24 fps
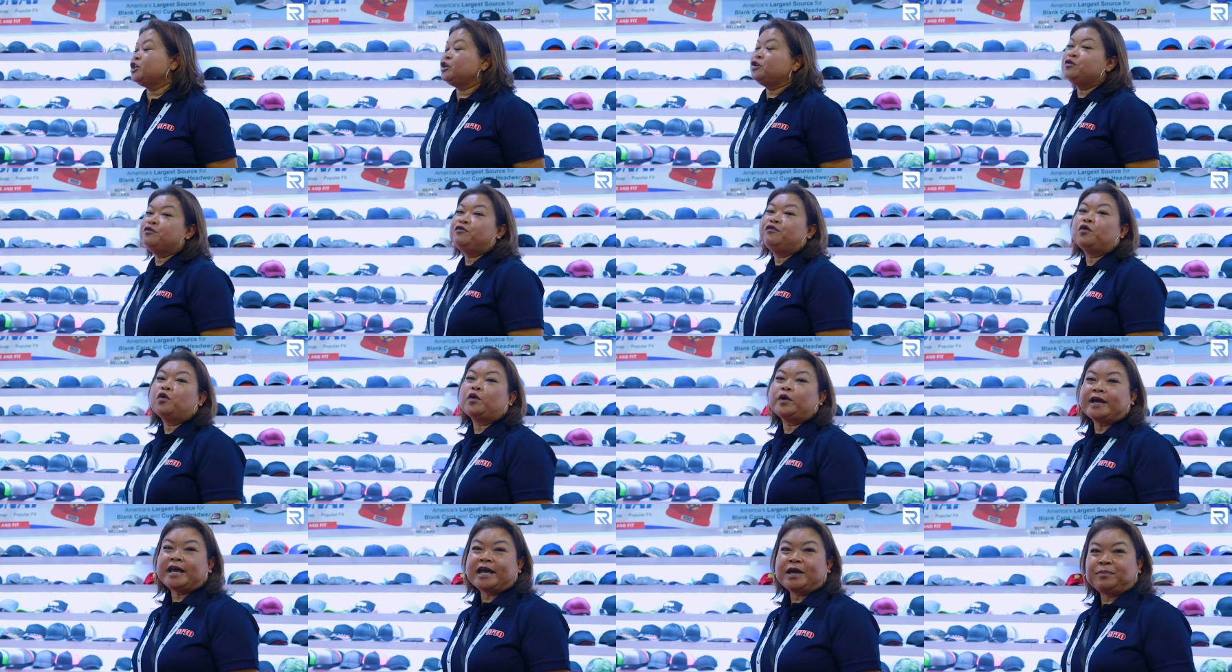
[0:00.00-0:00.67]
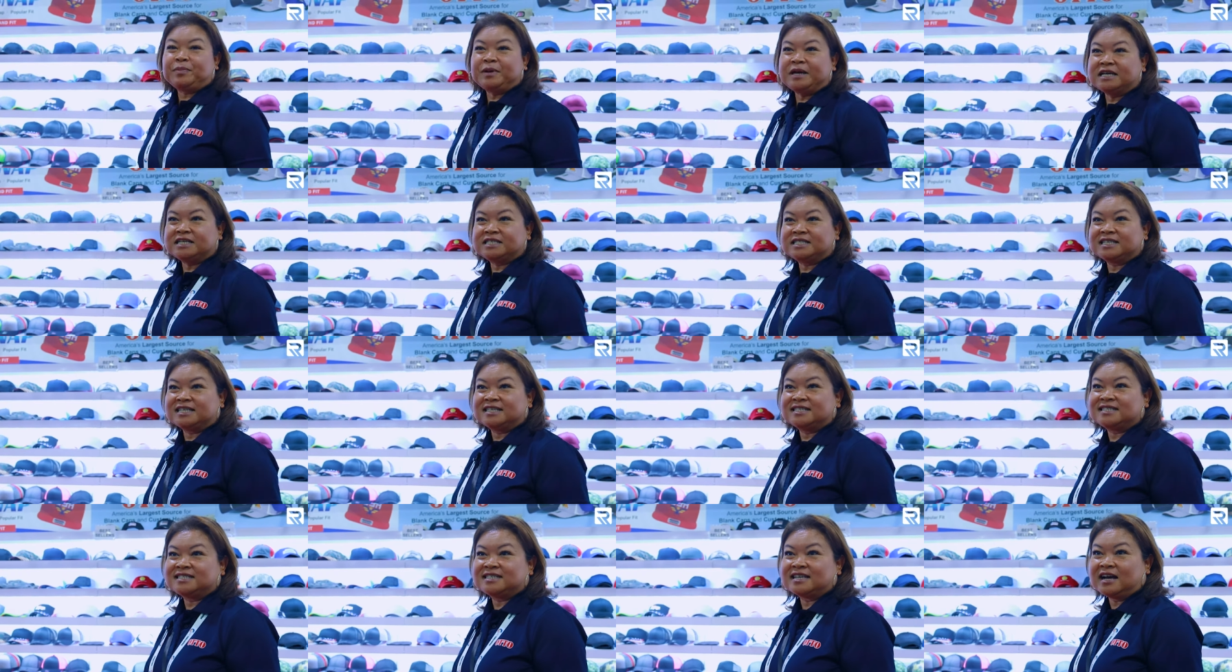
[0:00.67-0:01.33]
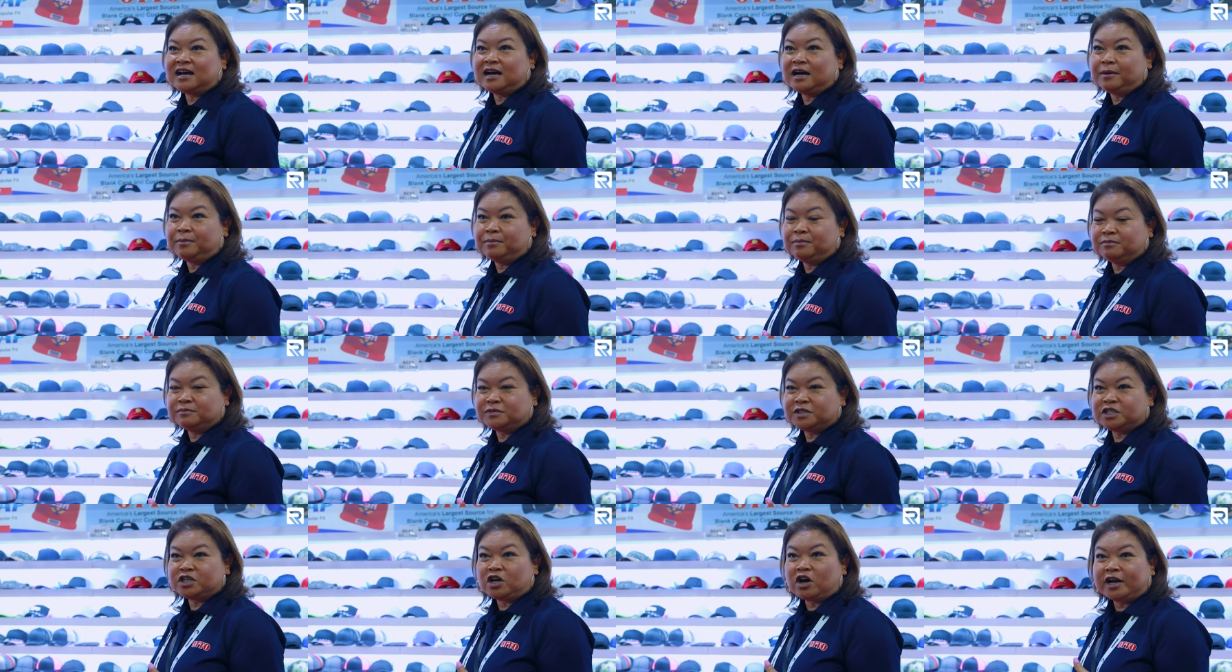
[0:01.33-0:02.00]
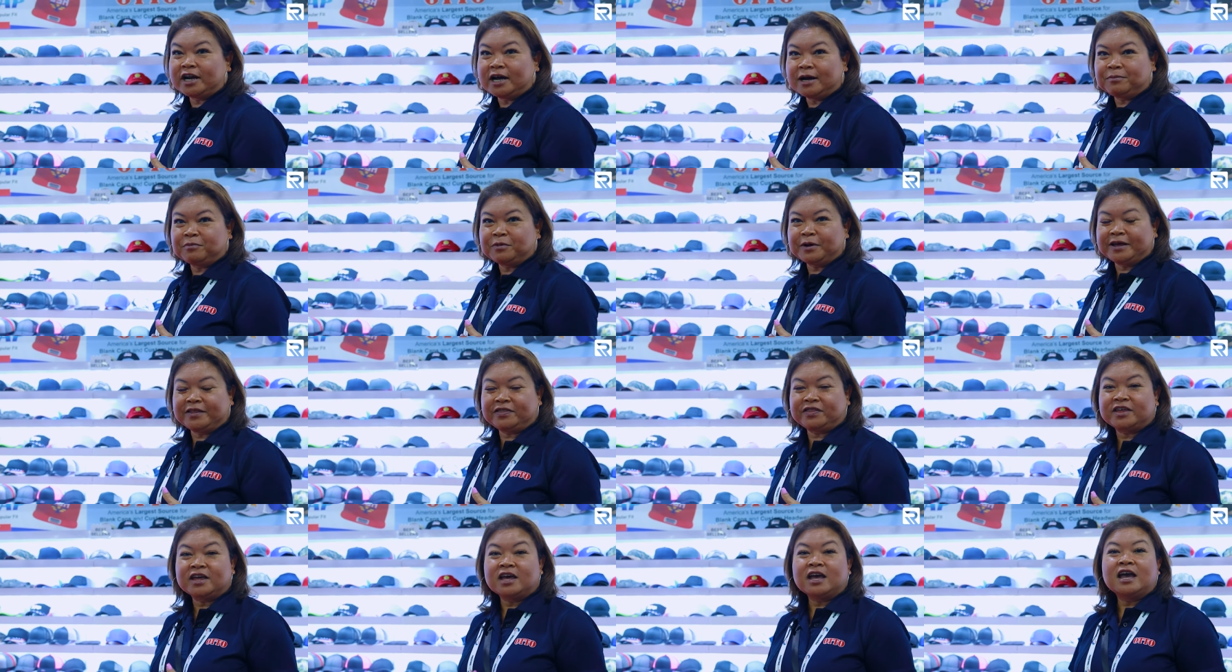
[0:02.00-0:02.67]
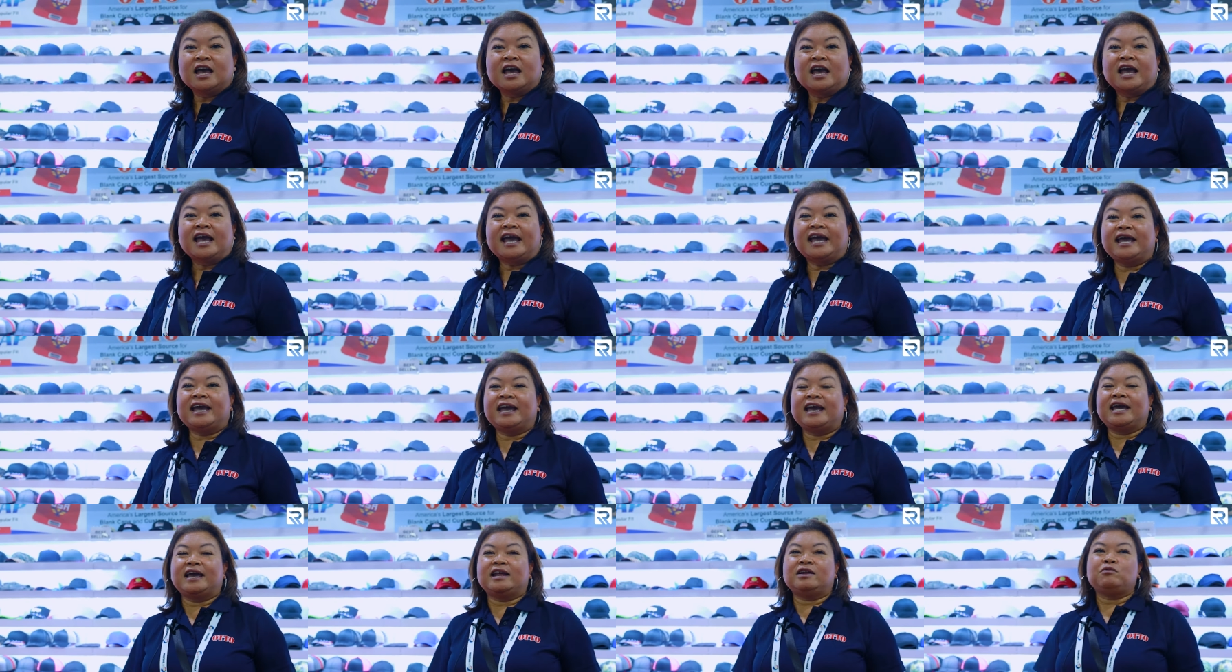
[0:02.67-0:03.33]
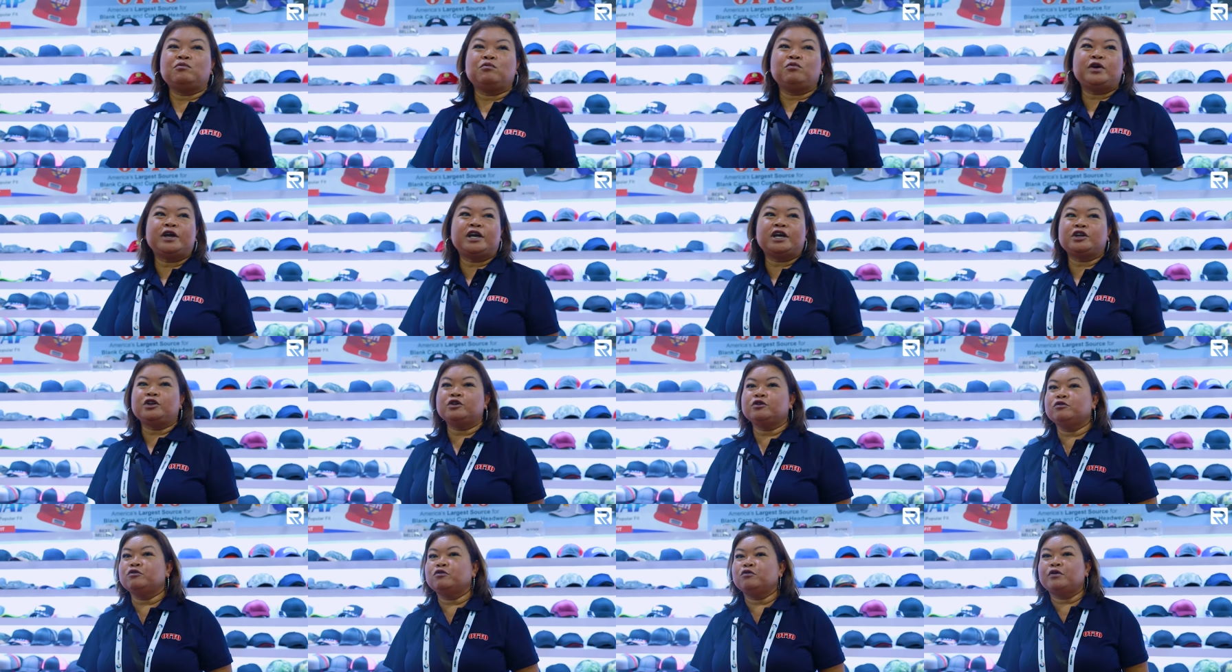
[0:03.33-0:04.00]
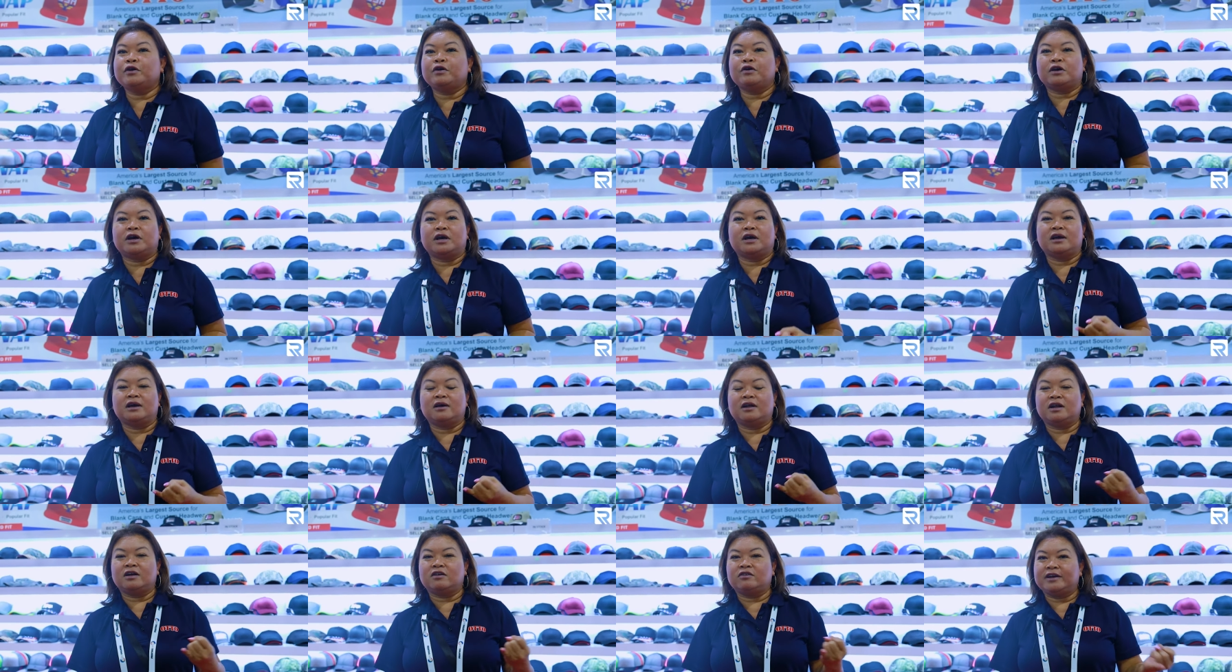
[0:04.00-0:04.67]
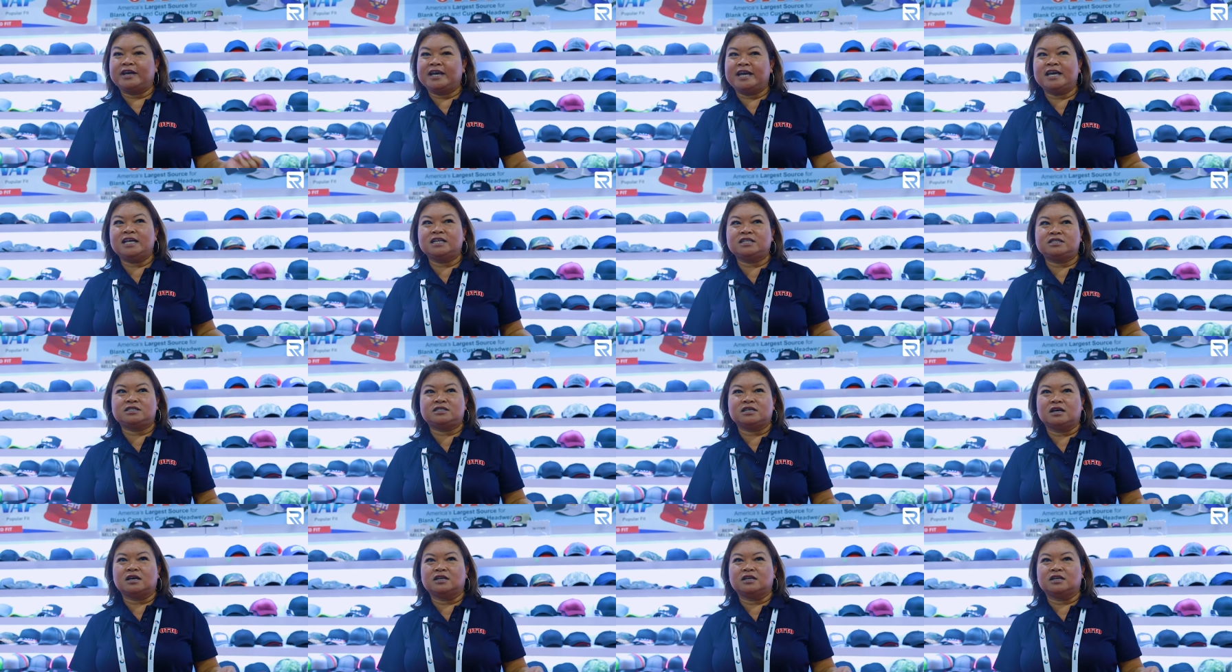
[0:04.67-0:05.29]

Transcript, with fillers: you can do 48 pieces, um, start up with. And we can do uh, heat